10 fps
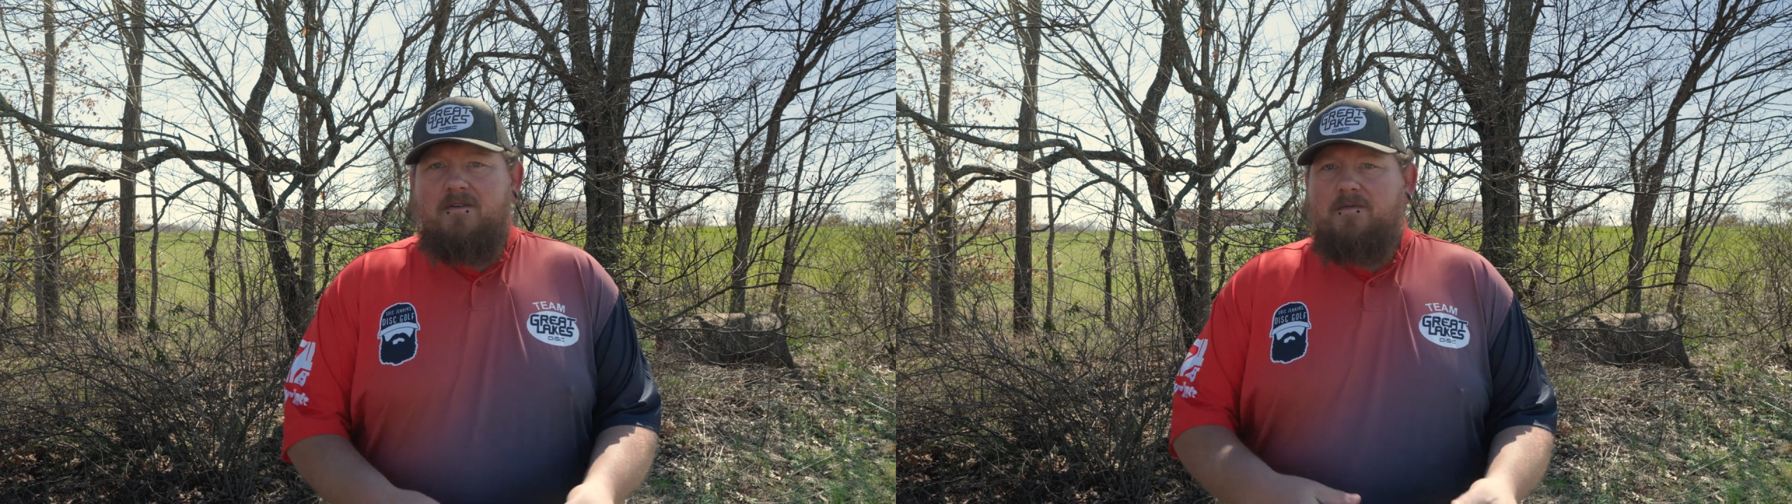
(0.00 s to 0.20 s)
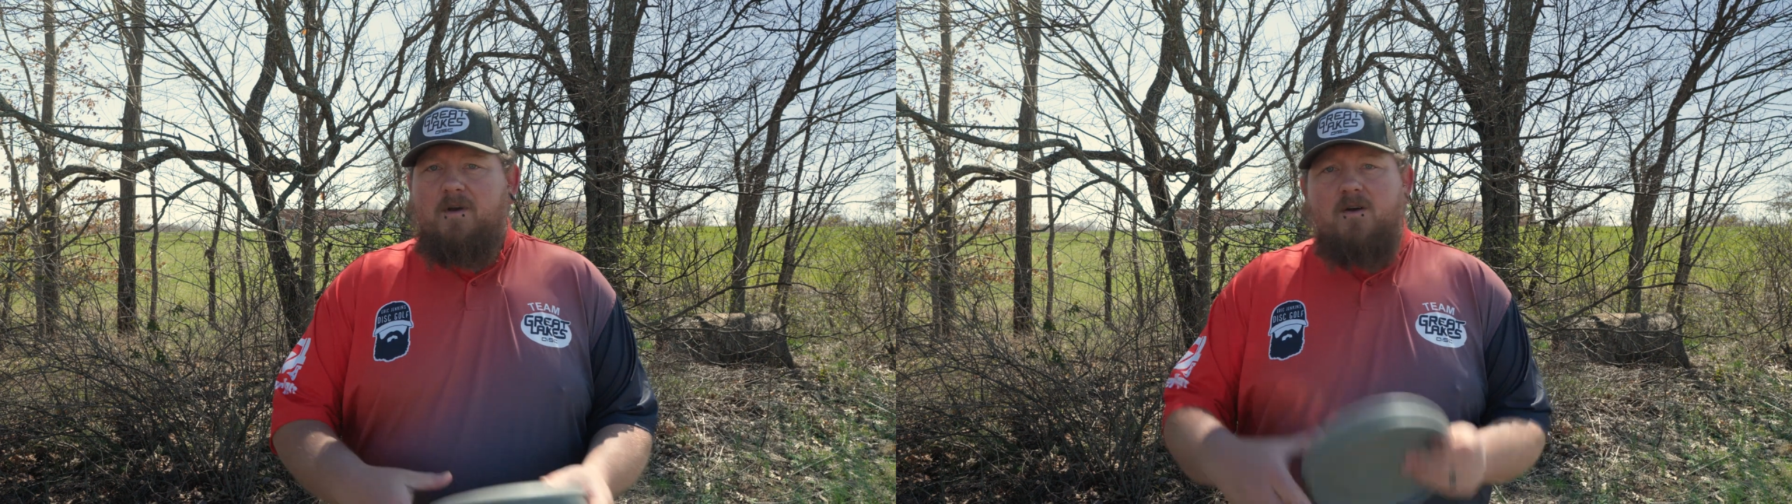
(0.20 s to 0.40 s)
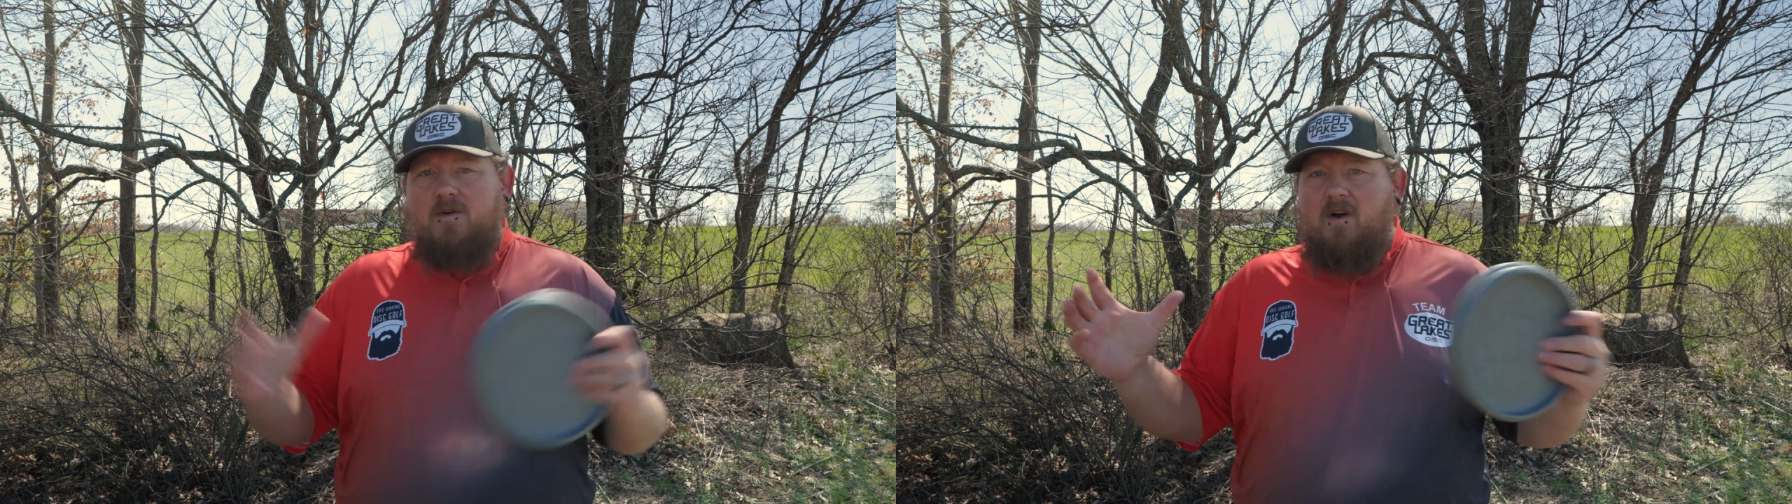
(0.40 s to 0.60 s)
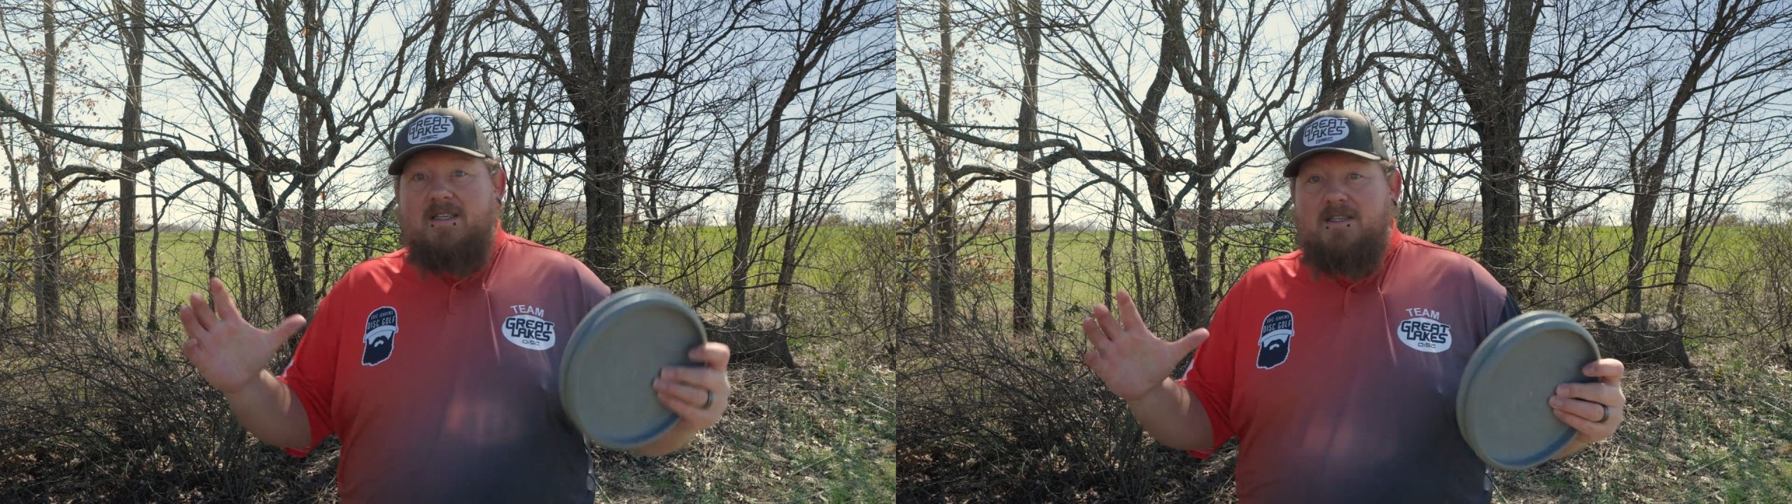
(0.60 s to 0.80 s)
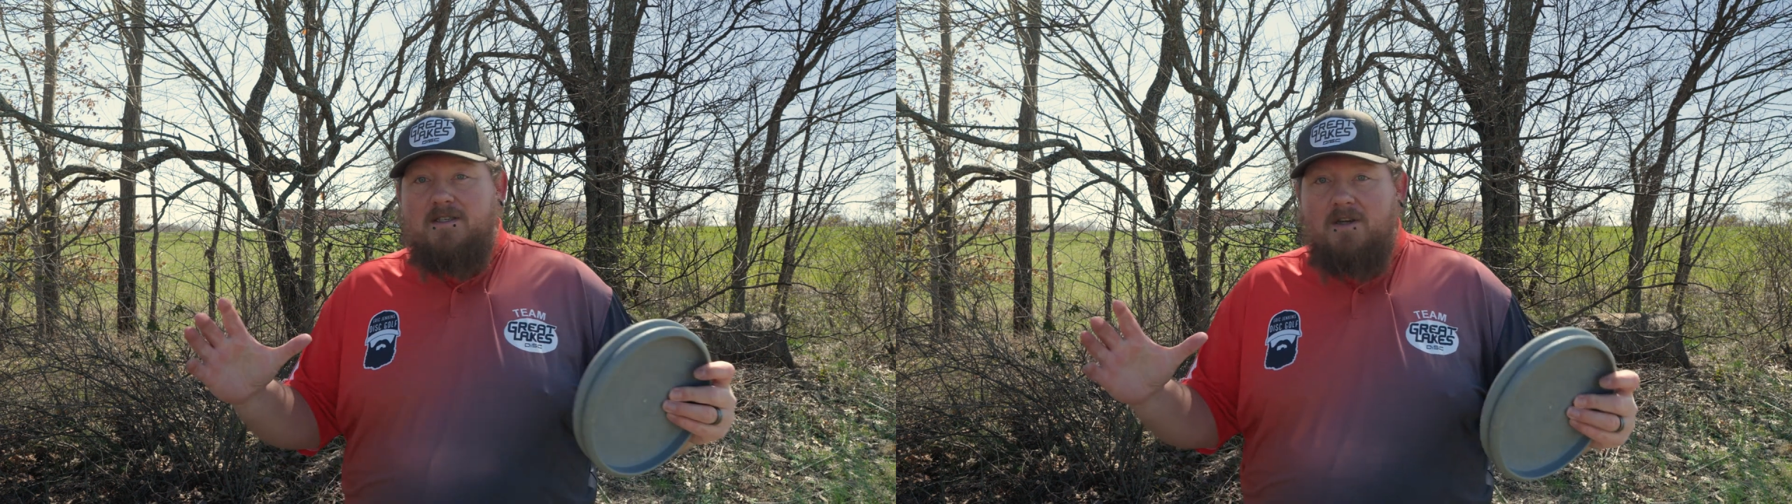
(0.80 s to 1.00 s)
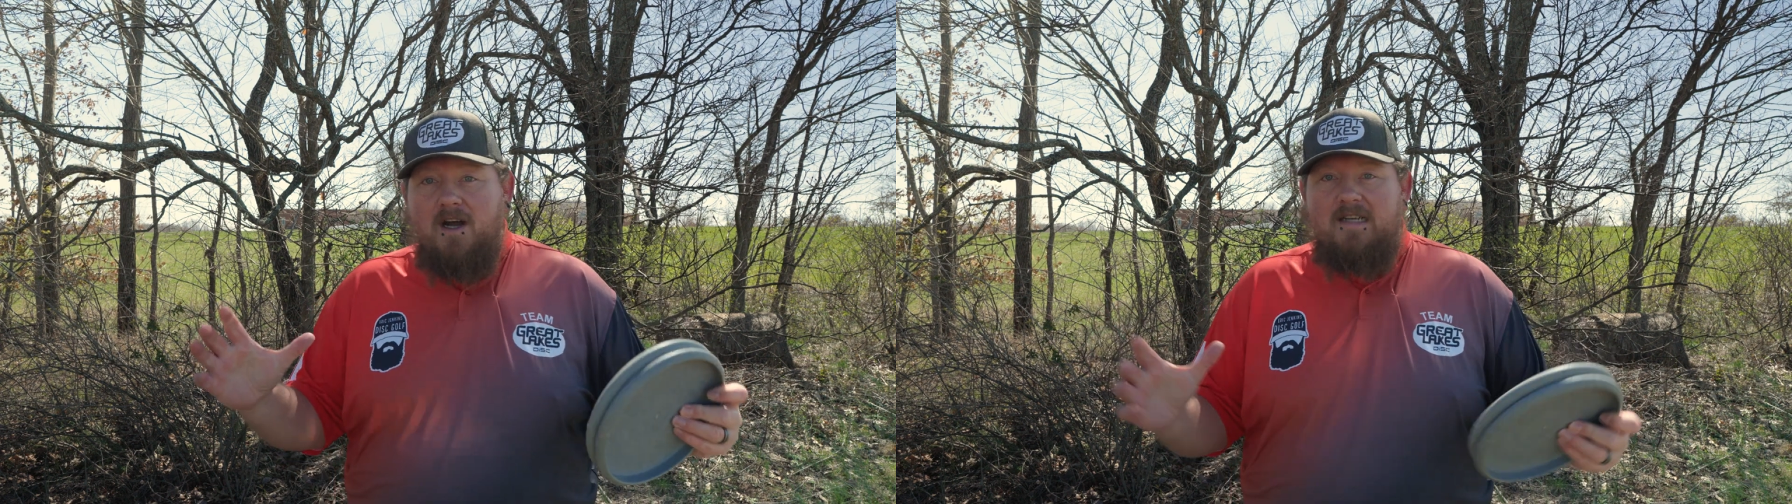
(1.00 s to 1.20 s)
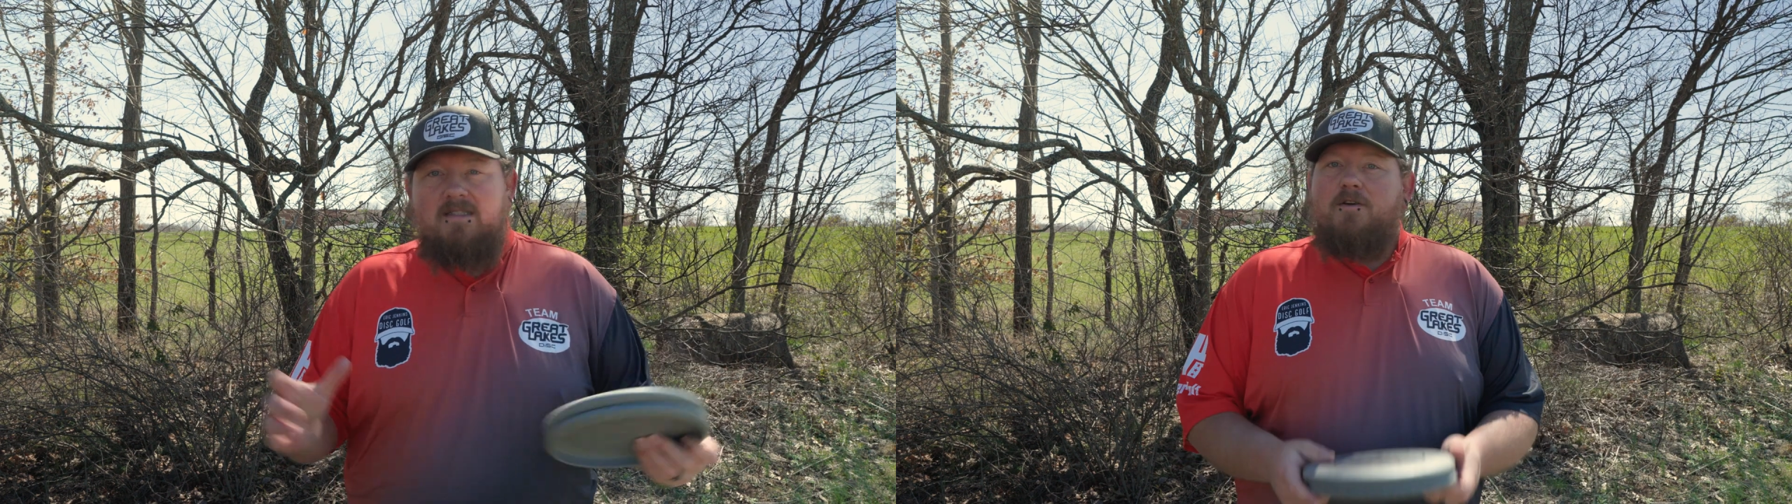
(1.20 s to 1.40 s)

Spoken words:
You've thrown crazy shots.